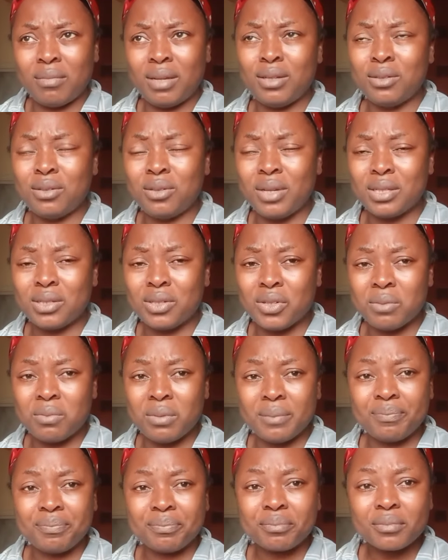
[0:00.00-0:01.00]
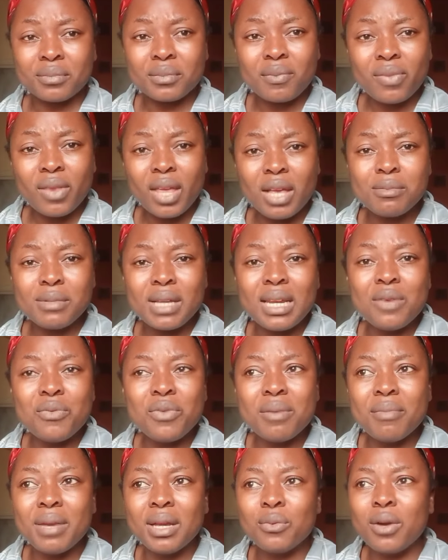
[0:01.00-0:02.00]
I don't know, excuse me,
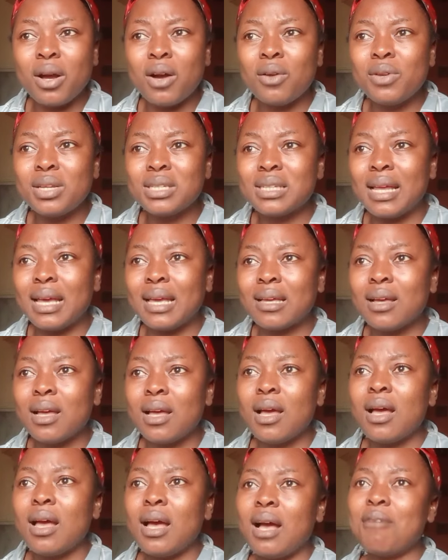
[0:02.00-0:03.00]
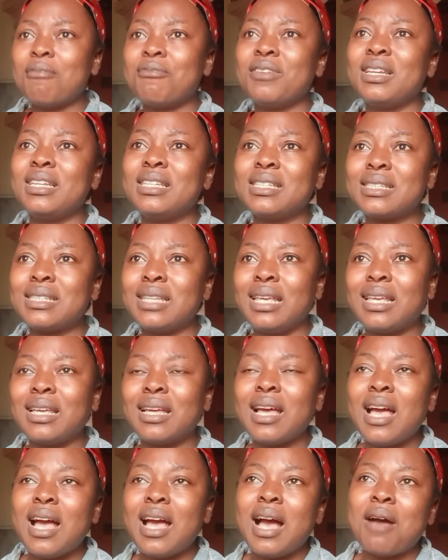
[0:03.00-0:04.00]
daily women, we're always like, I'm feeling
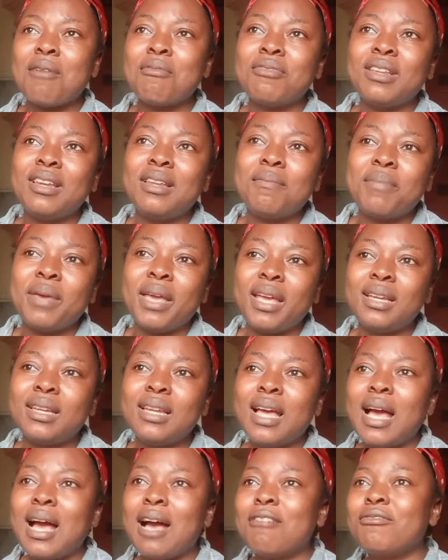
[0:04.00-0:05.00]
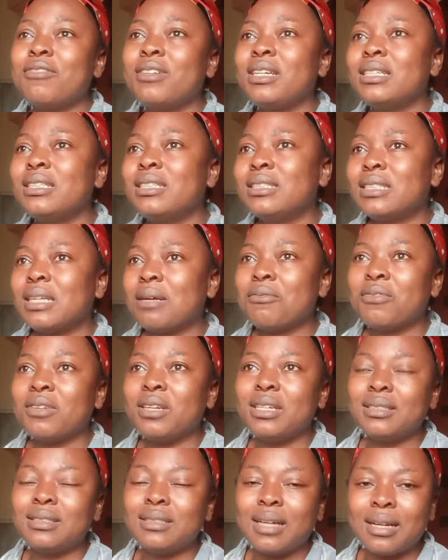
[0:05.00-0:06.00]
sick, I'm feeling pain, I'm feeling this, I'm
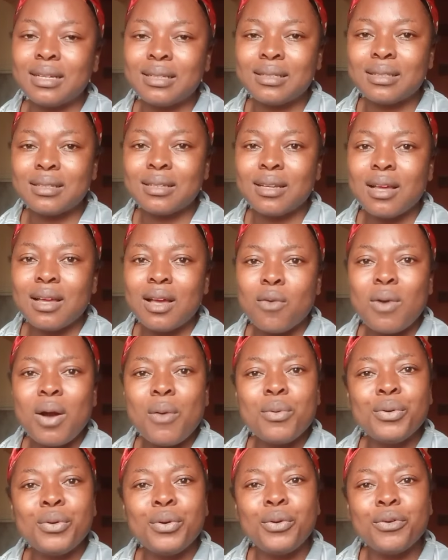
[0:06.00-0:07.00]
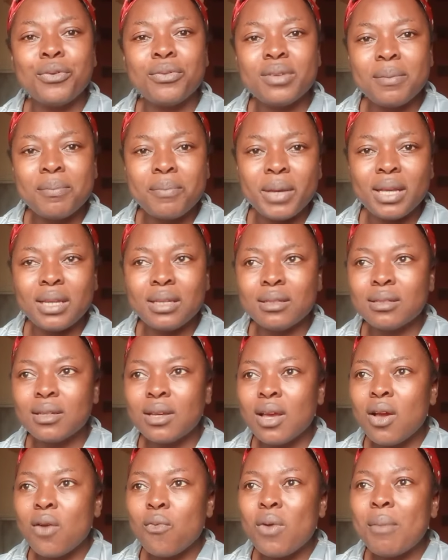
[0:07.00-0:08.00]
feeling that. Why would not go feel pain
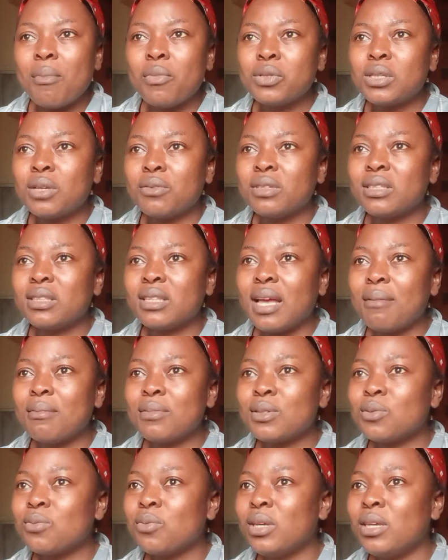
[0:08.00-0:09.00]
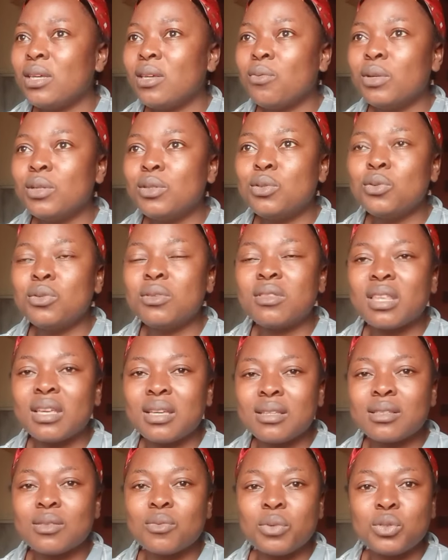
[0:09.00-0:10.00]
when most of the times we
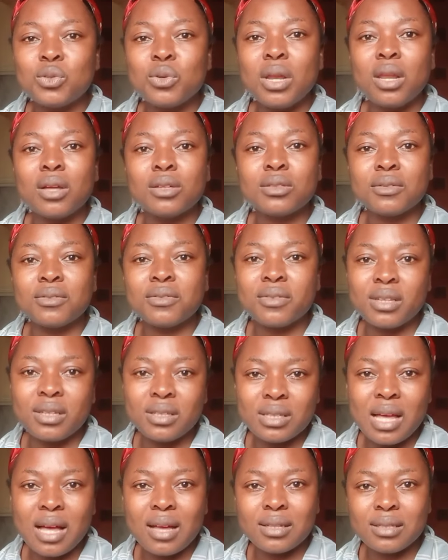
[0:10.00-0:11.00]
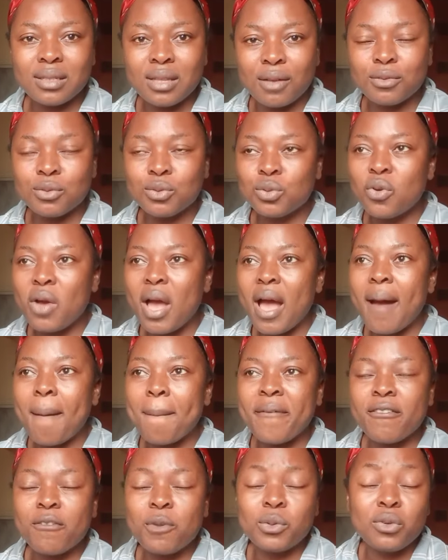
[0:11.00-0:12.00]
do a lot of things ourselves? We don't
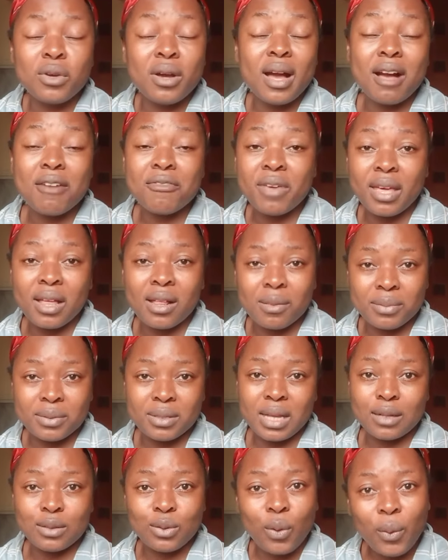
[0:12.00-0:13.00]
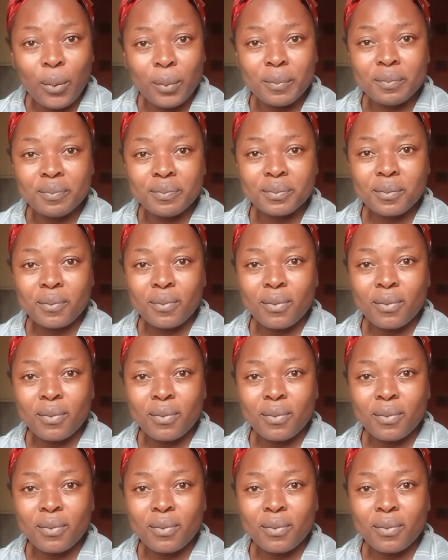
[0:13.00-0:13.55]
have help at home.